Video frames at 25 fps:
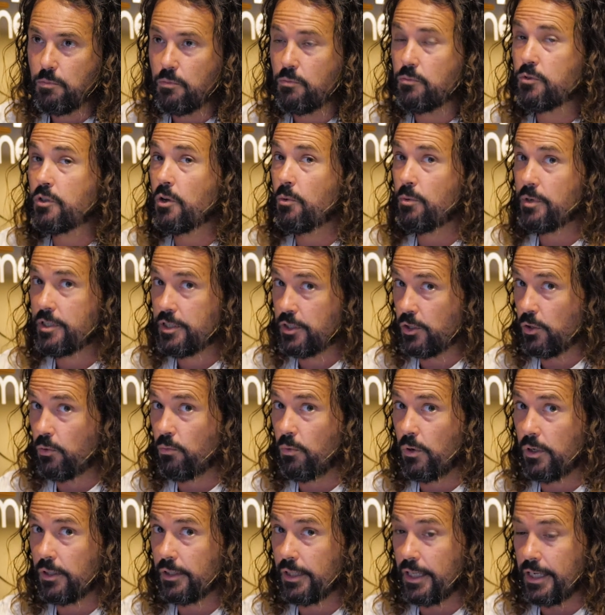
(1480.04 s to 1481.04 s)
So we still
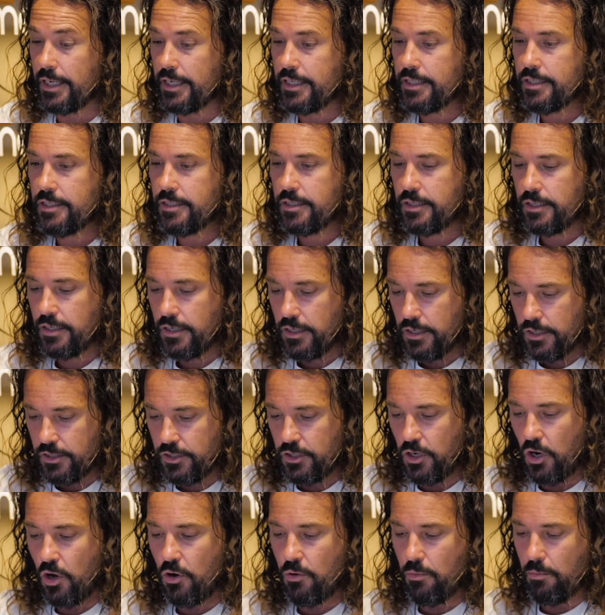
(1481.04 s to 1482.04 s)
want leads.
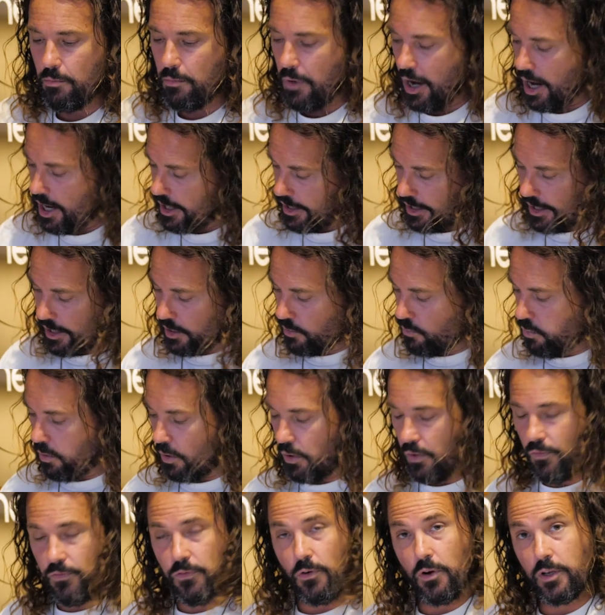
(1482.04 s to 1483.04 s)
So marketing
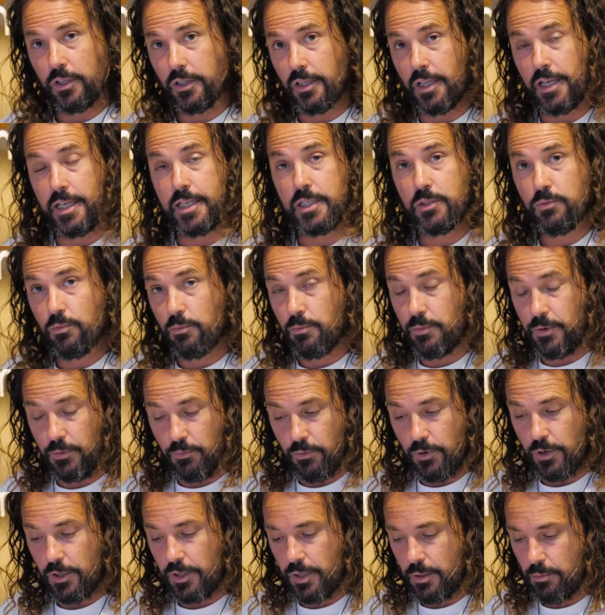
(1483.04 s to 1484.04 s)
qualified leads would be
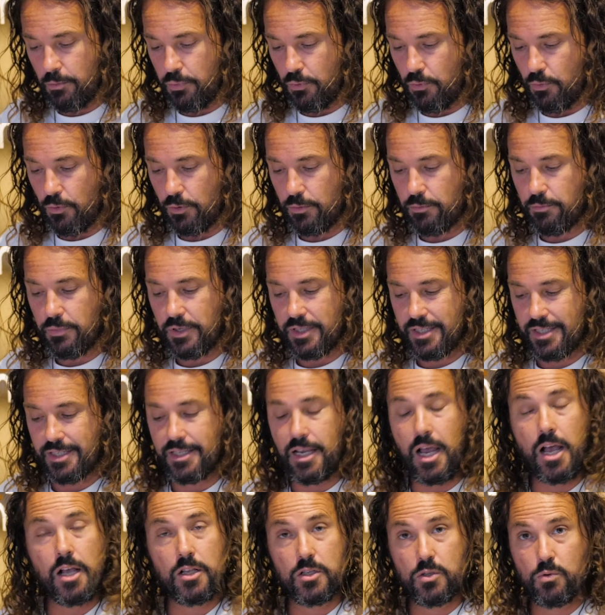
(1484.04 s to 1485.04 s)
really important, but
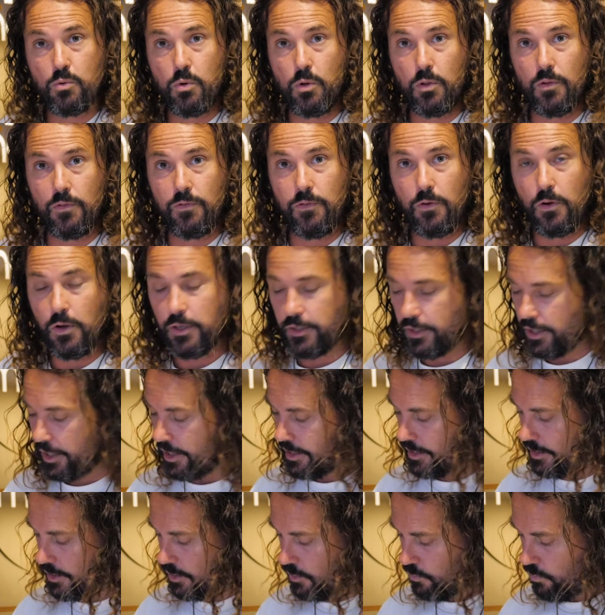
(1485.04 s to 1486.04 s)
sales qualified
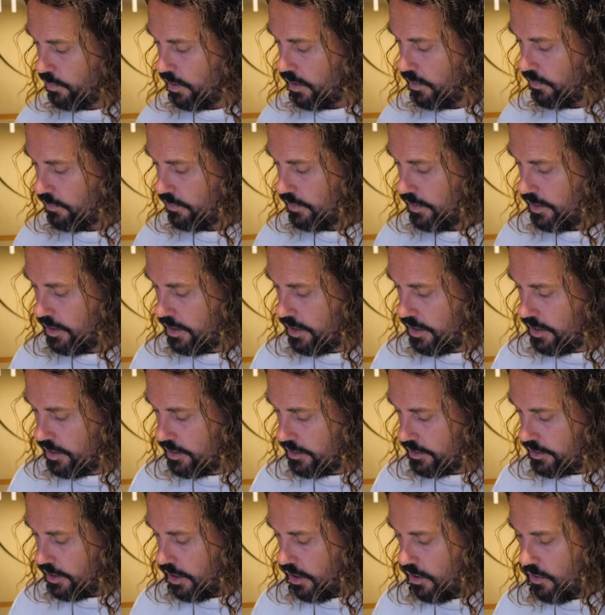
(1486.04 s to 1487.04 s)
leads as well.
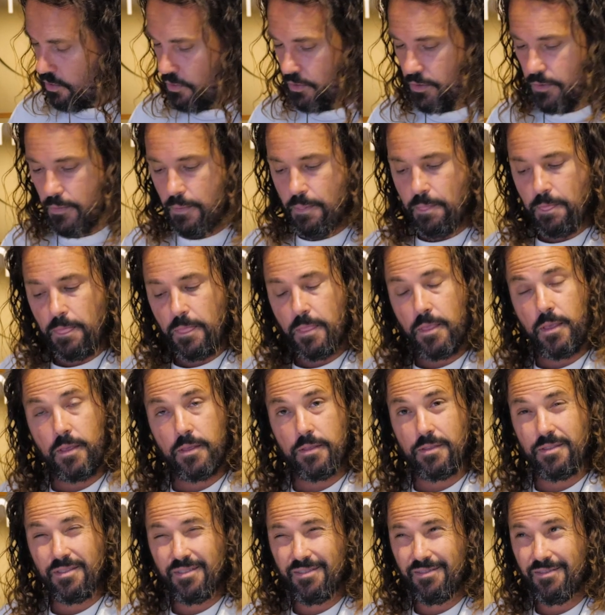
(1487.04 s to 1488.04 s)
So
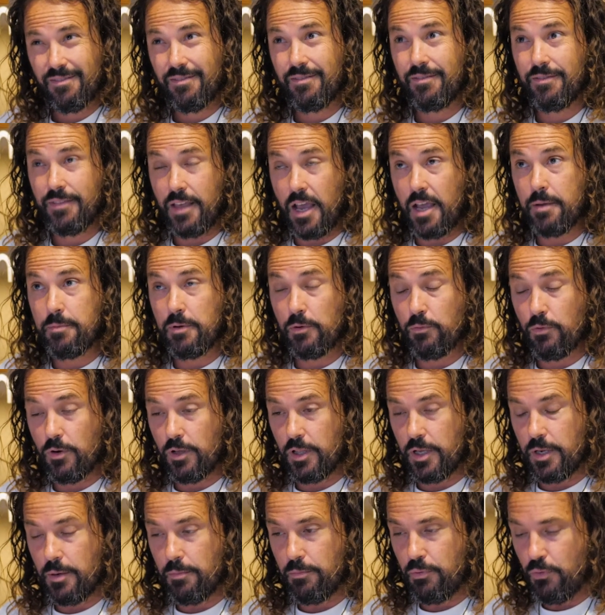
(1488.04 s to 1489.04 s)
they'd be
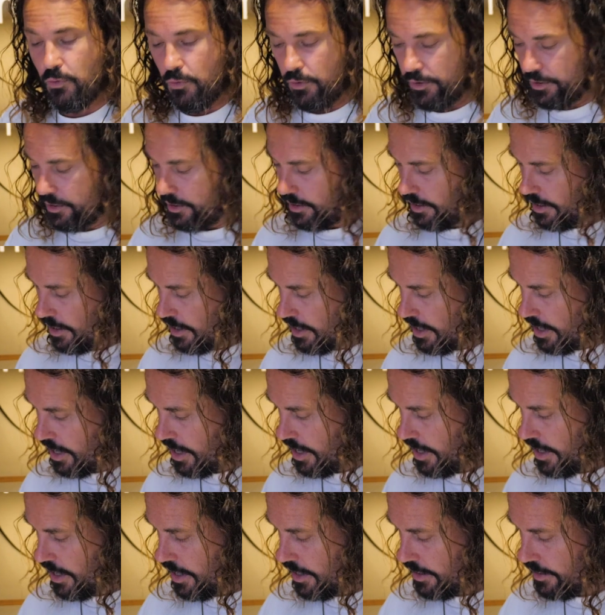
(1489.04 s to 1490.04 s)
really important,
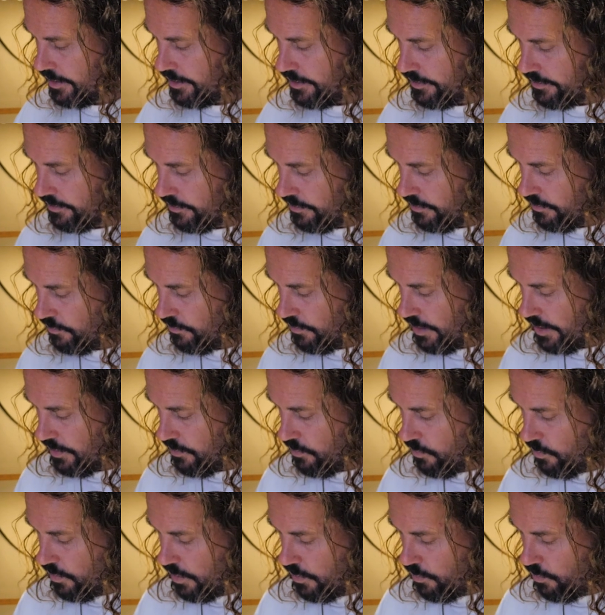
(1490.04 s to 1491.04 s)
and we
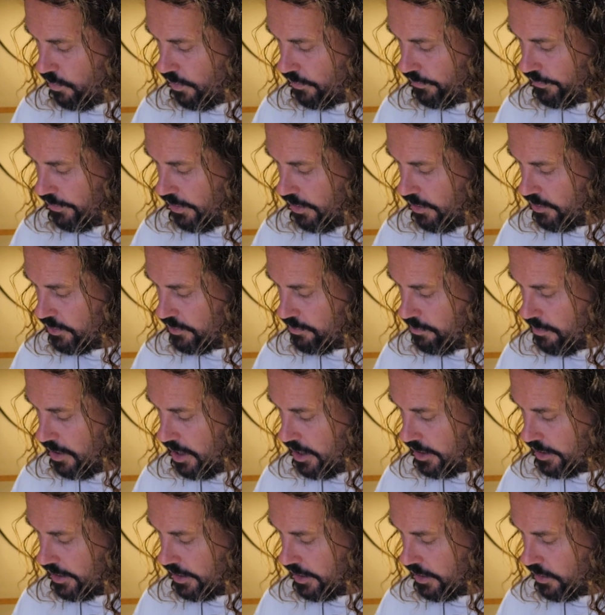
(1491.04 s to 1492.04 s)
want those
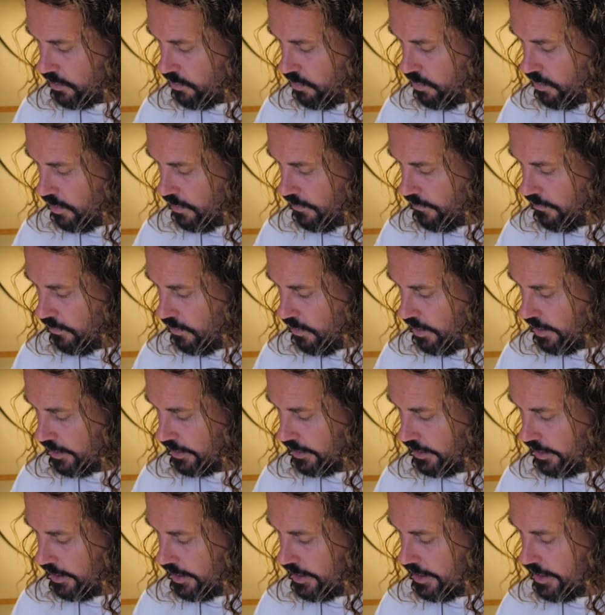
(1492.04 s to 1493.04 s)
marketing
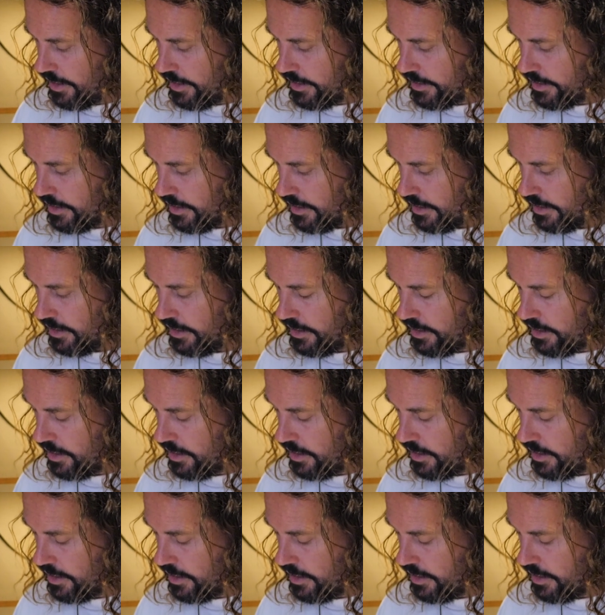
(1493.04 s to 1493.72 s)
qualified leads